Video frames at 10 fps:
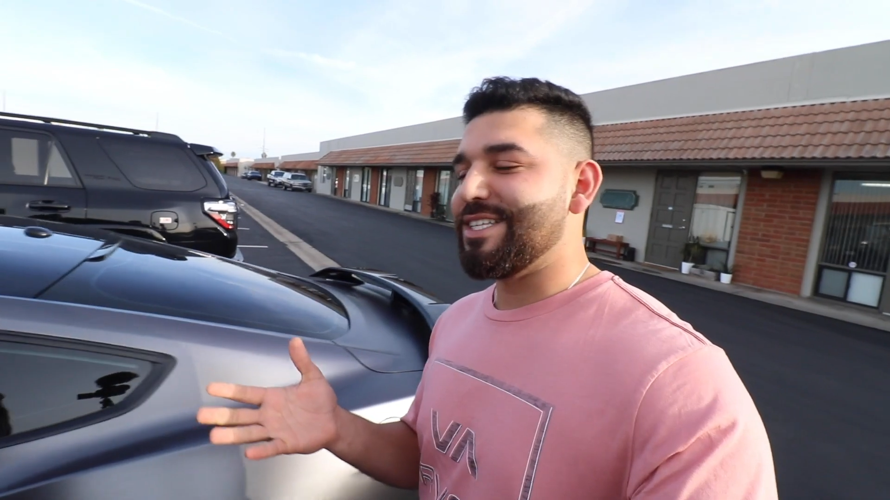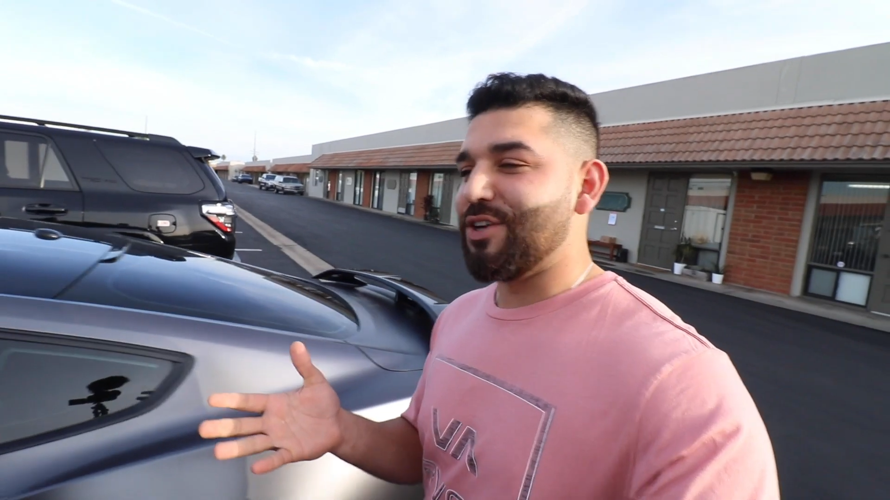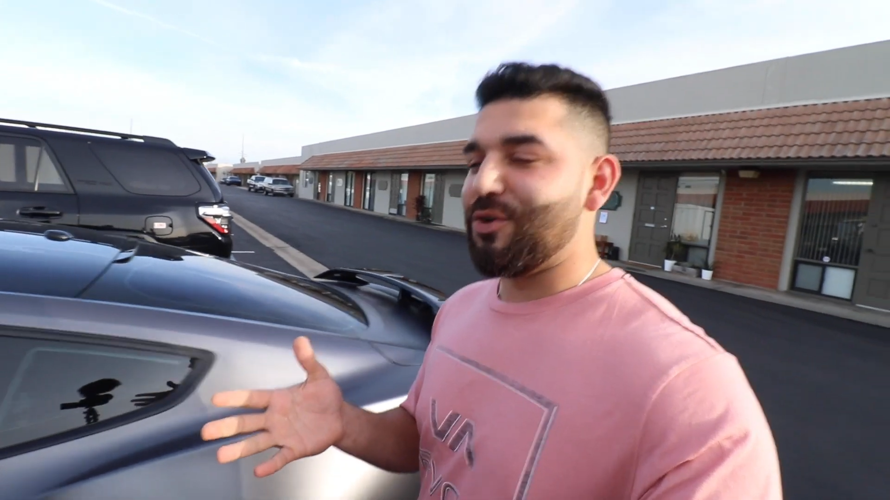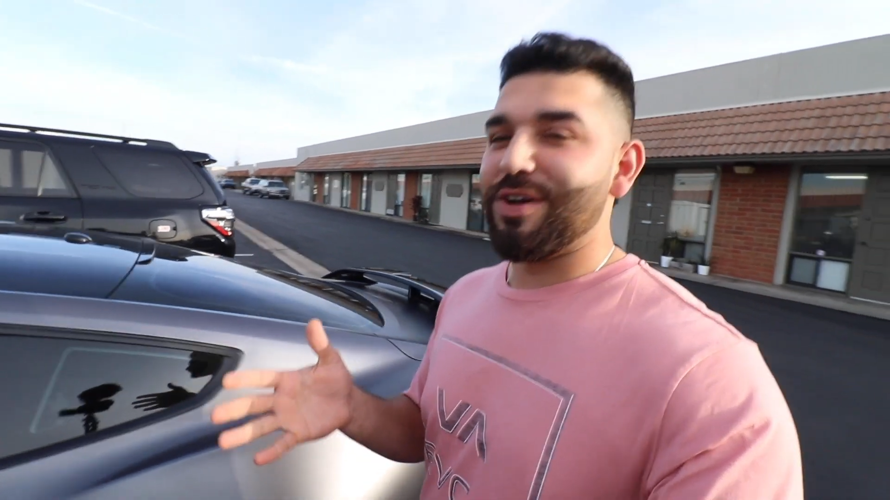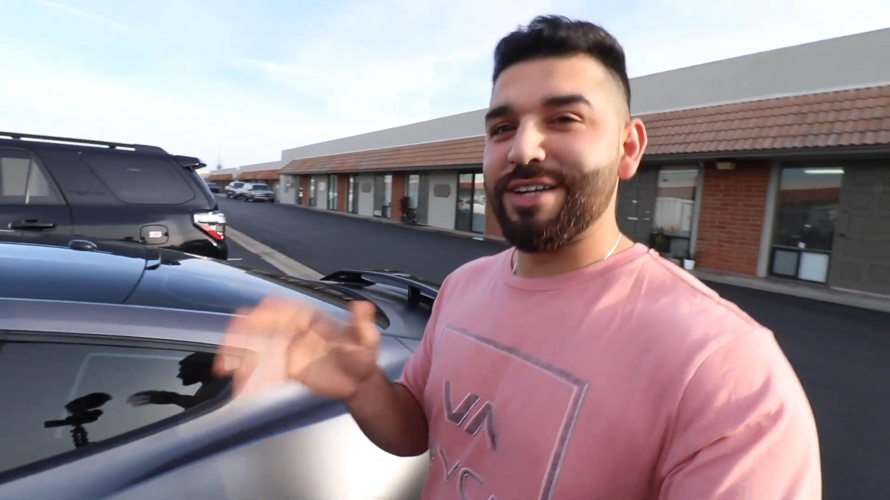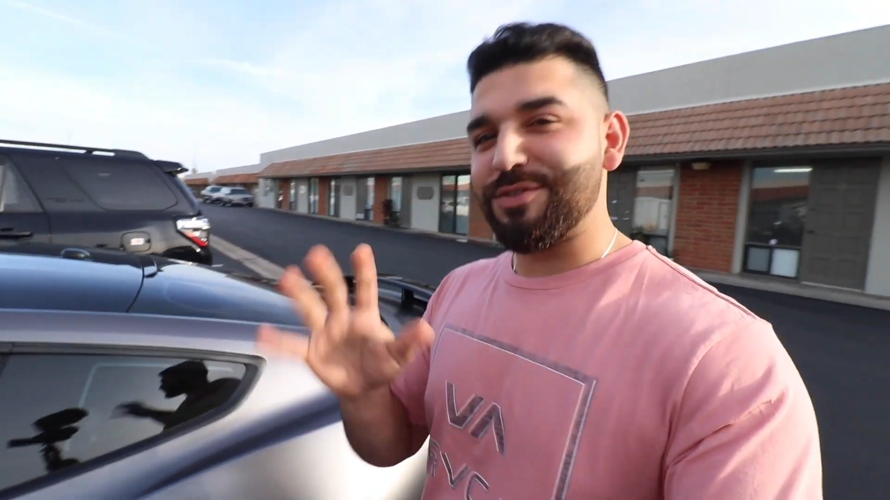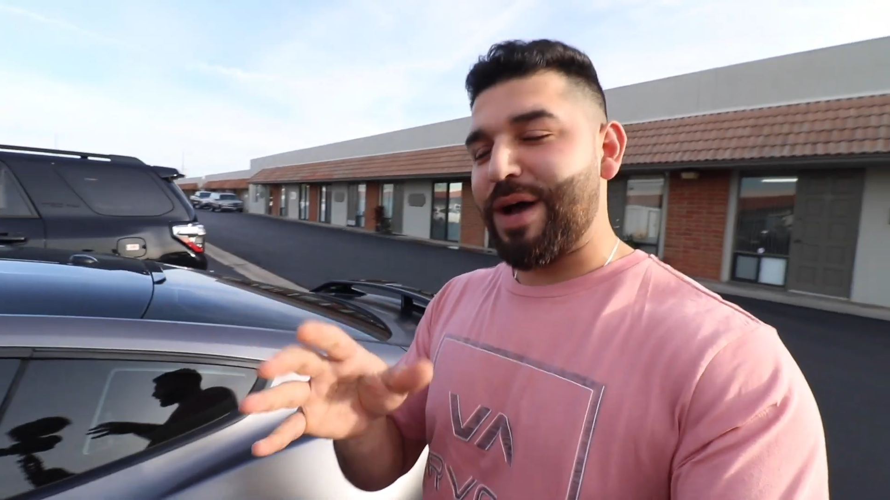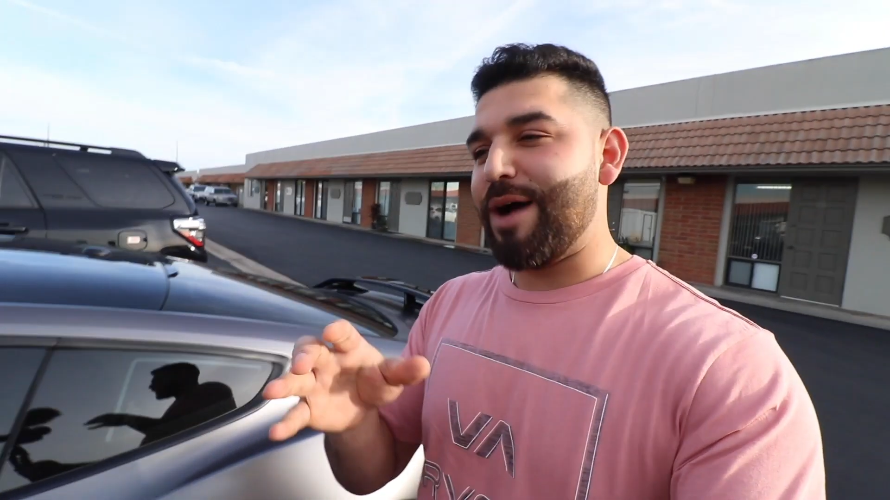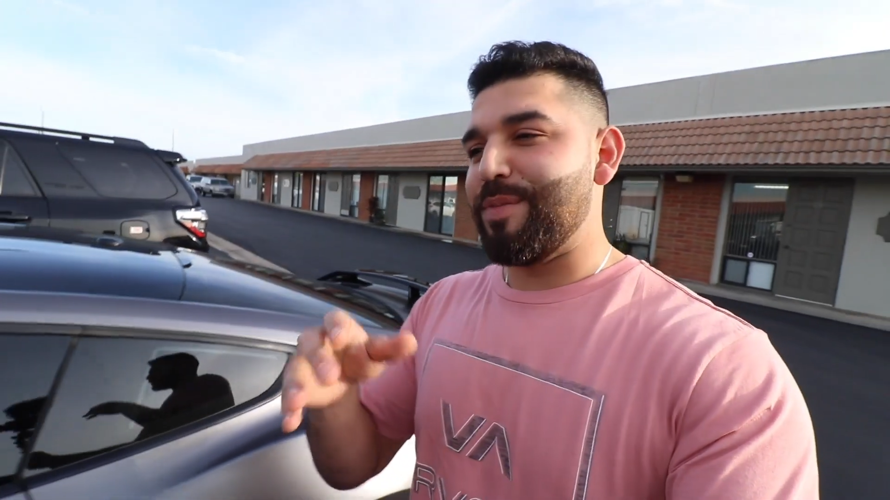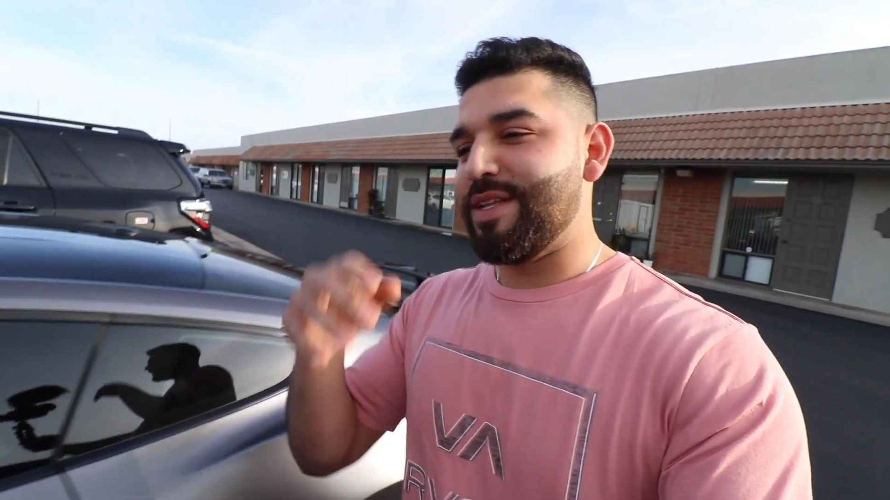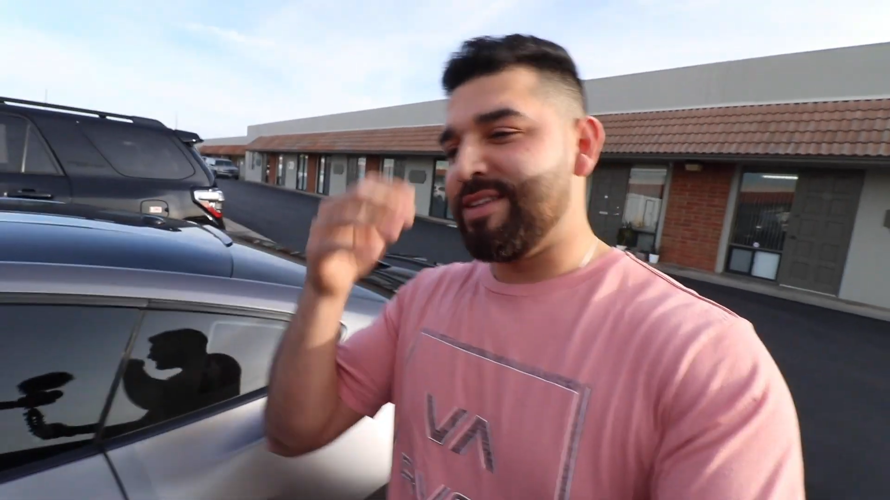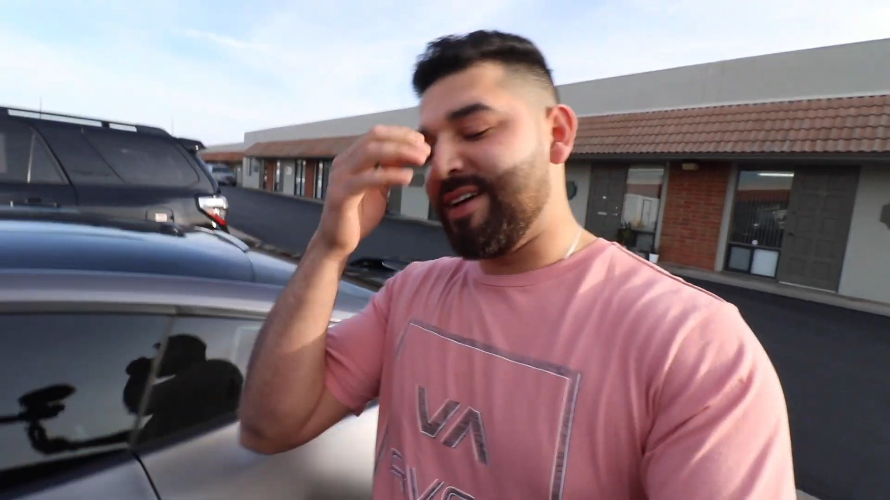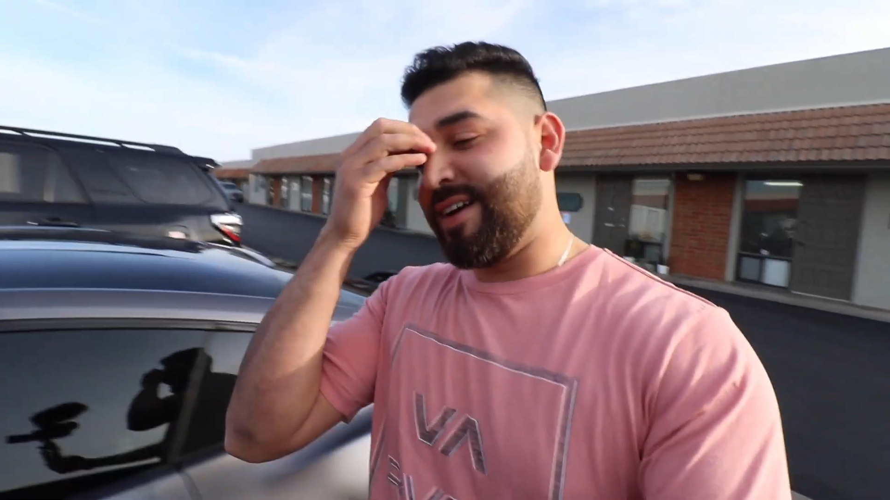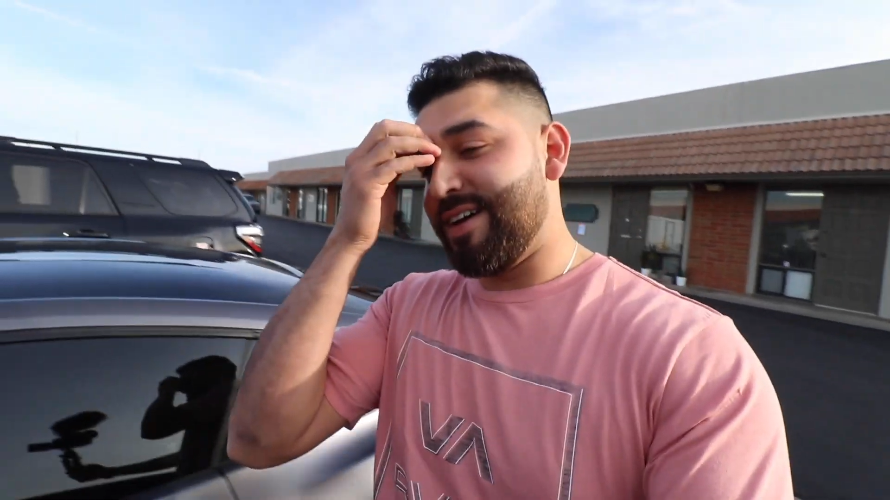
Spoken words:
So here's what happened.